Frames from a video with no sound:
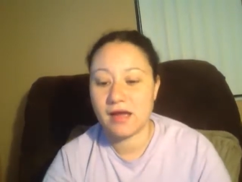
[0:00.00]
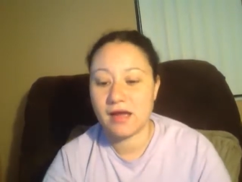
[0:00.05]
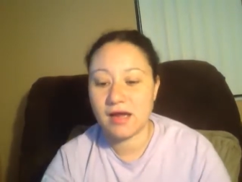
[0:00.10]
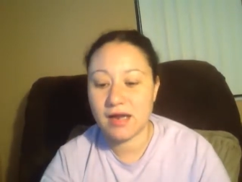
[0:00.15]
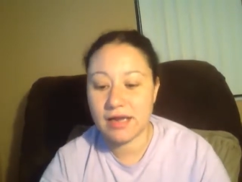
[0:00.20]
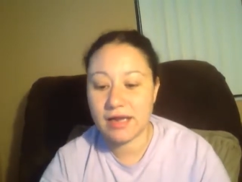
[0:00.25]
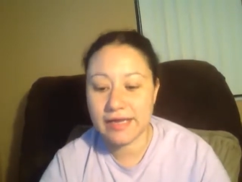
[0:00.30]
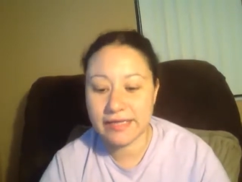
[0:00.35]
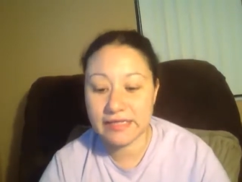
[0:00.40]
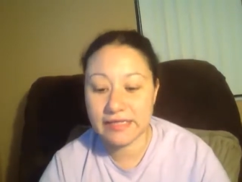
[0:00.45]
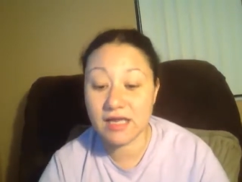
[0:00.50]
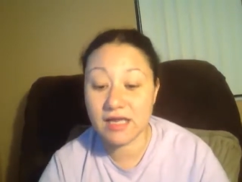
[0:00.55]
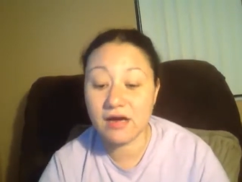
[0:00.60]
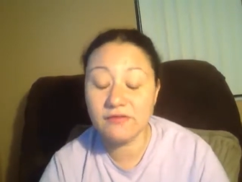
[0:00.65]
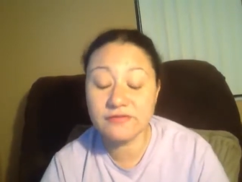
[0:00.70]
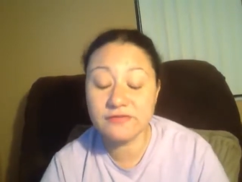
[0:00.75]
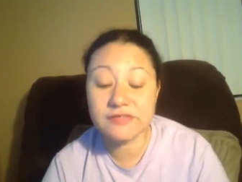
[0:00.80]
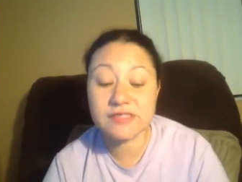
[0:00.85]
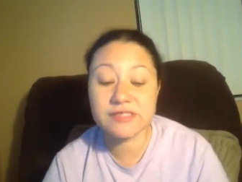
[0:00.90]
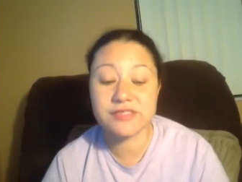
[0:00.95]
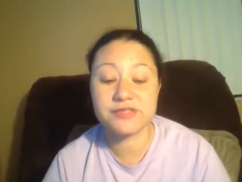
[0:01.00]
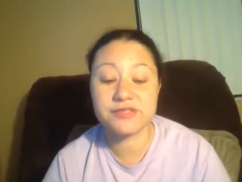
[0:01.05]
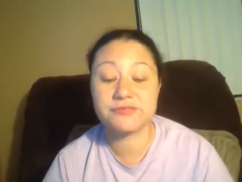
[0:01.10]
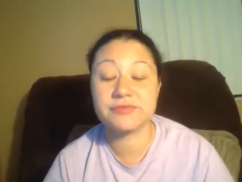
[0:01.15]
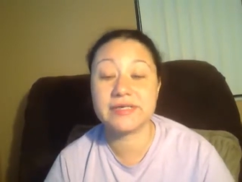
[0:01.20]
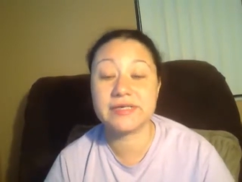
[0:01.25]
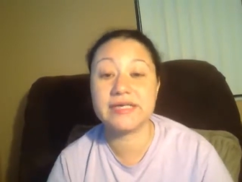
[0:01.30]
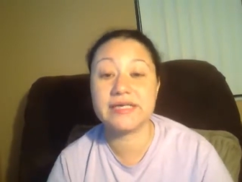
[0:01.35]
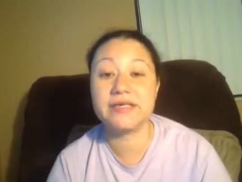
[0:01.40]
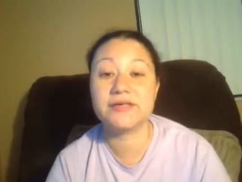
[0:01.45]
I loved to
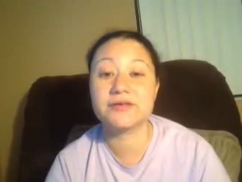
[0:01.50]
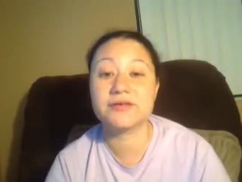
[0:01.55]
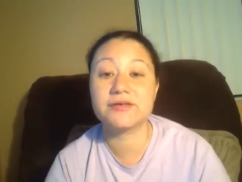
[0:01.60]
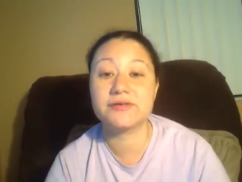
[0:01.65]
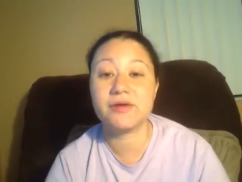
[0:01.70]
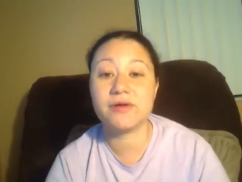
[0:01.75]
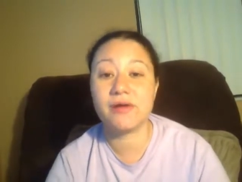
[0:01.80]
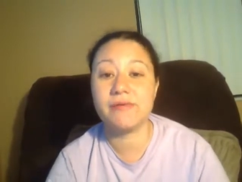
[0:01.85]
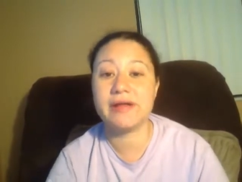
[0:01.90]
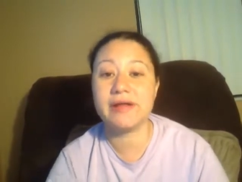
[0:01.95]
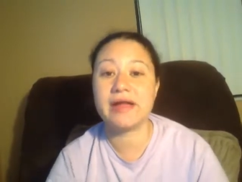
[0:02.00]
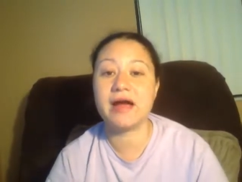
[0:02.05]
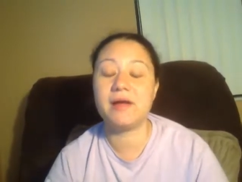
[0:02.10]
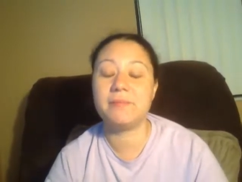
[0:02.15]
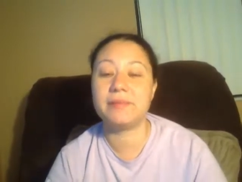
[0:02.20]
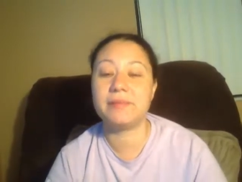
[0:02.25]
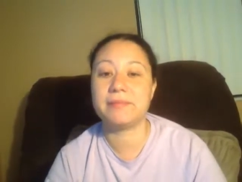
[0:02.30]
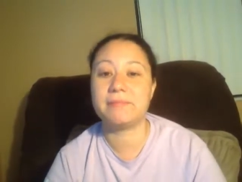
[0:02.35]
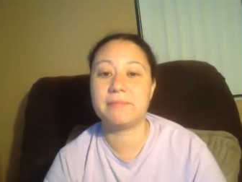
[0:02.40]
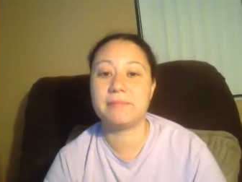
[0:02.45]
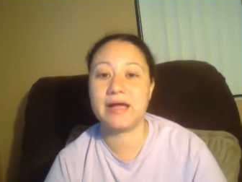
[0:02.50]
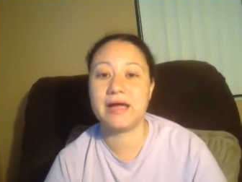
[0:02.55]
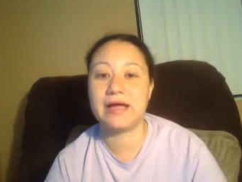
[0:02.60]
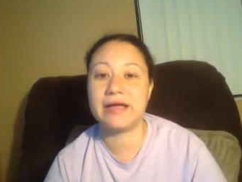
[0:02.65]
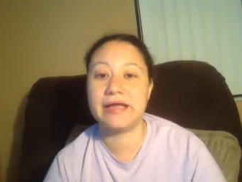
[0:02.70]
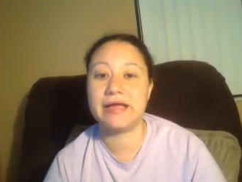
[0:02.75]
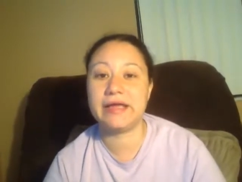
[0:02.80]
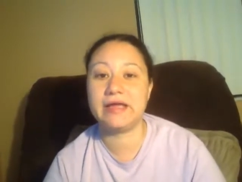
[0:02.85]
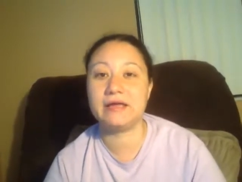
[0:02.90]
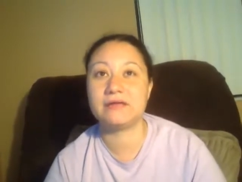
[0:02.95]
read. Growing up,
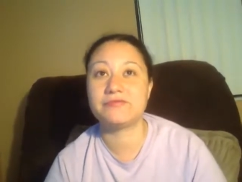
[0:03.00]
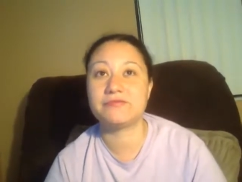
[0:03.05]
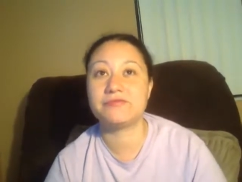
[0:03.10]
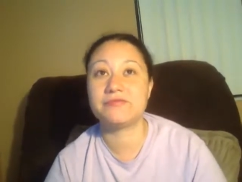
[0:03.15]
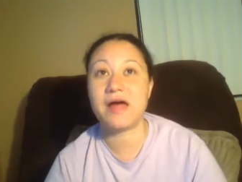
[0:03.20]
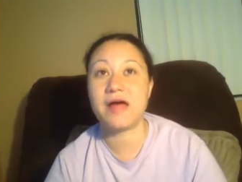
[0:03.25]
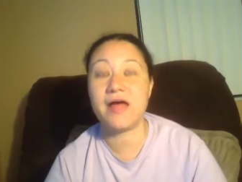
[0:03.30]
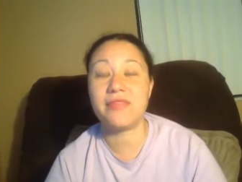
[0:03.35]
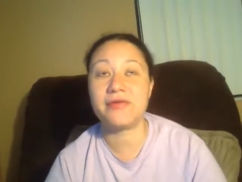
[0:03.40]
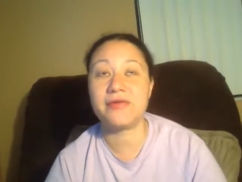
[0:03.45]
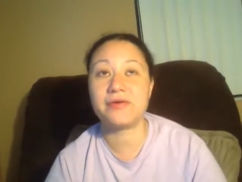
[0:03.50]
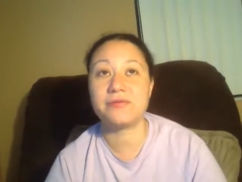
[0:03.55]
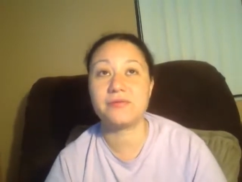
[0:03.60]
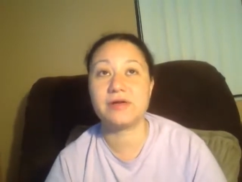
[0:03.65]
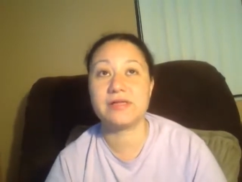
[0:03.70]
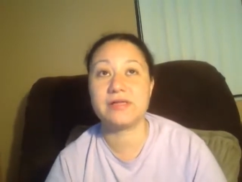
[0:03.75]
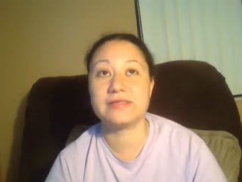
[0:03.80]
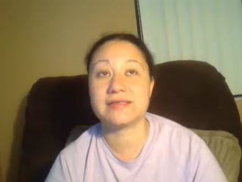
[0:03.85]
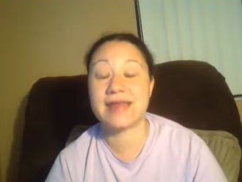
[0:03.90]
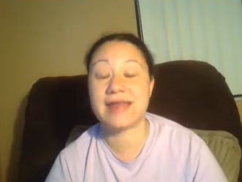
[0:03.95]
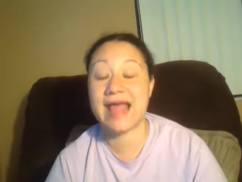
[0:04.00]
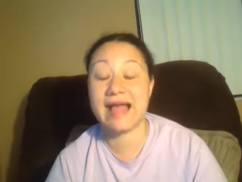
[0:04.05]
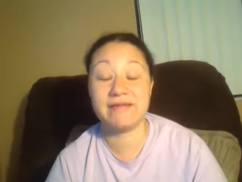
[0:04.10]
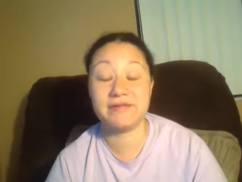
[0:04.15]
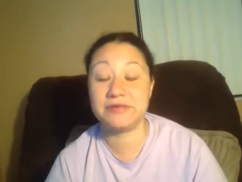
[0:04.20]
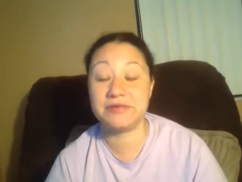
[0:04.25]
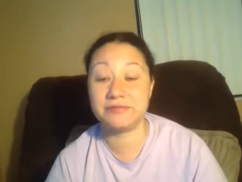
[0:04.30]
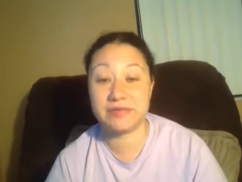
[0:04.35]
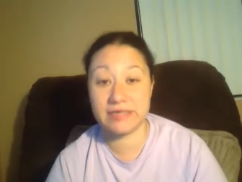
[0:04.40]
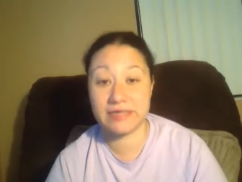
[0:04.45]
my father was an
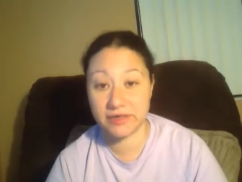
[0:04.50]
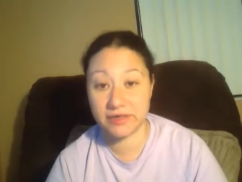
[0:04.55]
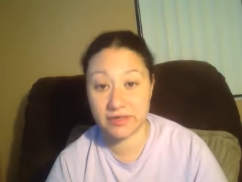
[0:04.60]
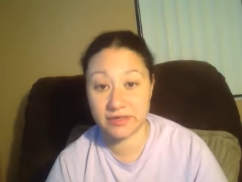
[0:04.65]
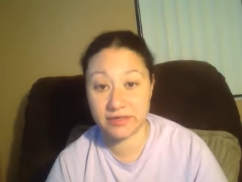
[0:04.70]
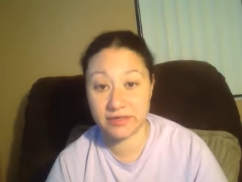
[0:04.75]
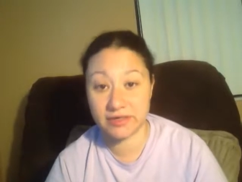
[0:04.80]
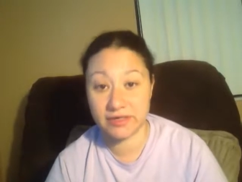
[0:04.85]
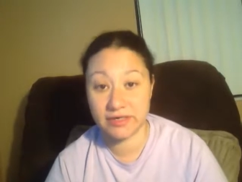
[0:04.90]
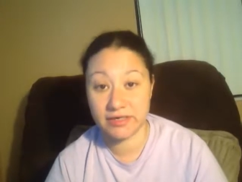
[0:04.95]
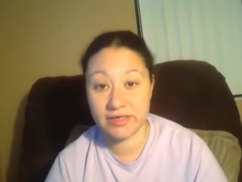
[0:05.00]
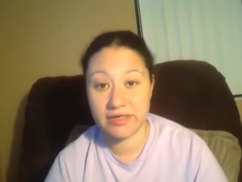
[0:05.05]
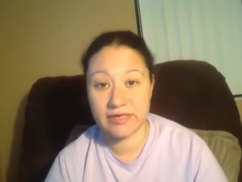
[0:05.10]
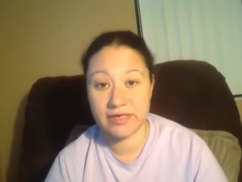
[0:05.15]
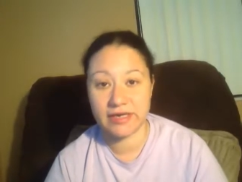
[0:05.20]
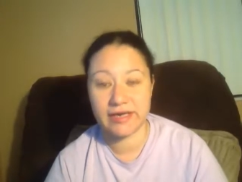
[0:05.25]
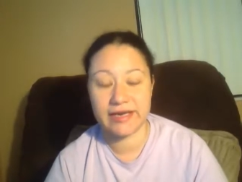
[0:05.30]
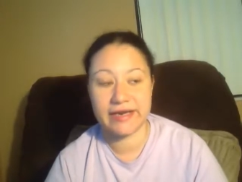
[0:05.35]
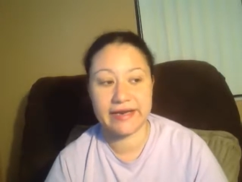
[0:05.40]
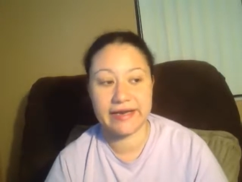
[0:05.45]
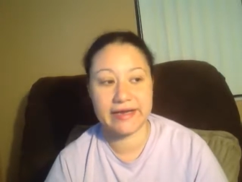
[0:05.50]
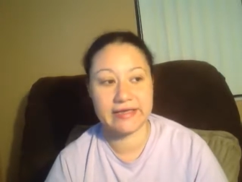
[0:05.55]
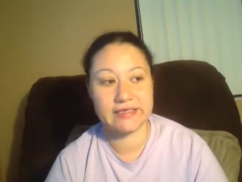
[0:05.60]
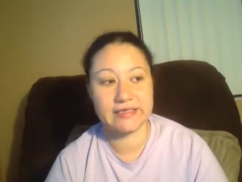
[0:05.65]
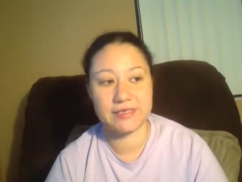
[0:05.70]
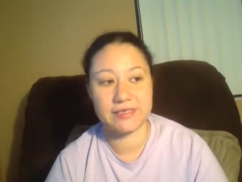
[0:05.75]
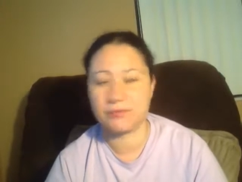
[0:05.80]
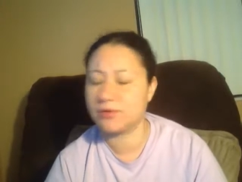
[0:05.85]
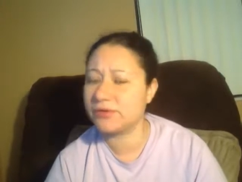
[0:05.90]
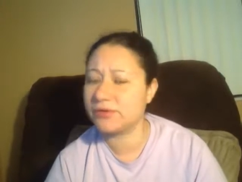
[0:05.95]
avid reader,
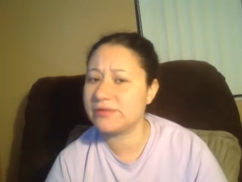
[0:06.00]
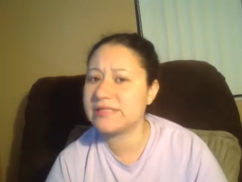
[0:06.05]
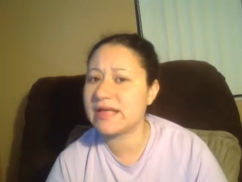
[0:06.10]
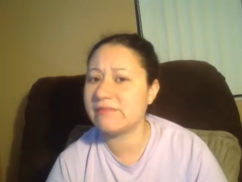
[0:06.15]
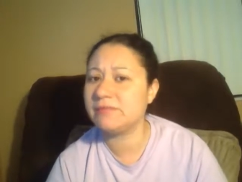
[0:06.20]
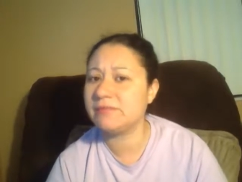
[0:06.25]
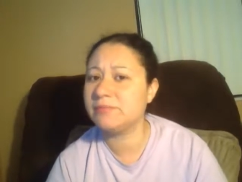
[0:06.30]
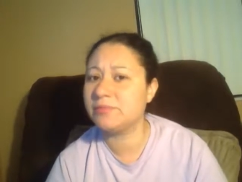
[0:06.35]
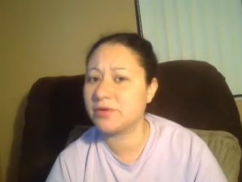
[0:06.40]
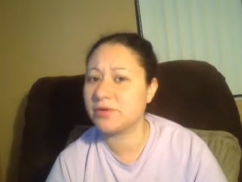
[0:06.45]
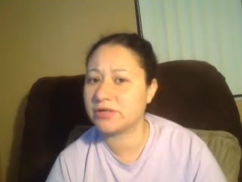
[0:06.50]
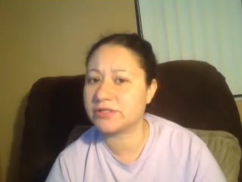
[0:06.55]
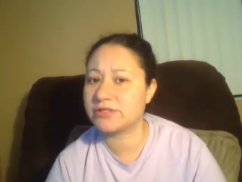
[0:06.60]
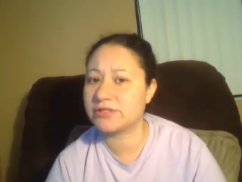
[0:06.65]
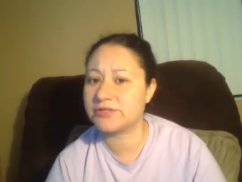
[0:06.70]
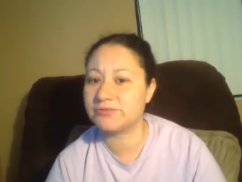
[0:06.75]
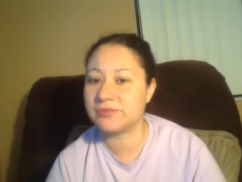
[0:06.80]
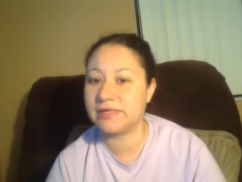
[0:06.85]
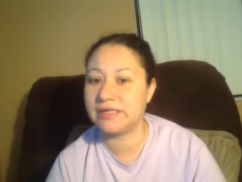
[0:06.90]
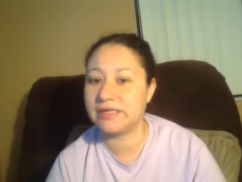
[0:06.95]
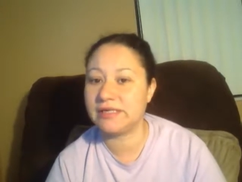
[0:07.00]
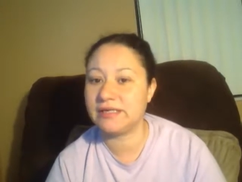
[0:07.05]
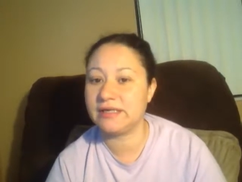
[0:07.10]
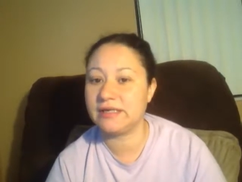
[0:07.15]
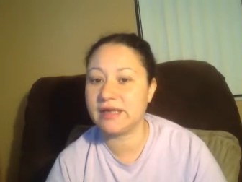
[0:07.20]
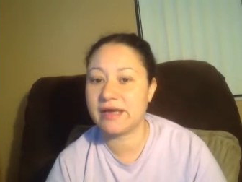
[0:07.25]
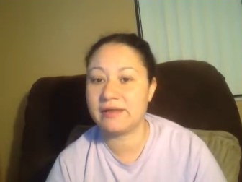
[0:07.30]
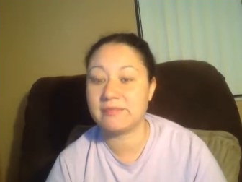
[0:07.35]
and he would always have a book to read.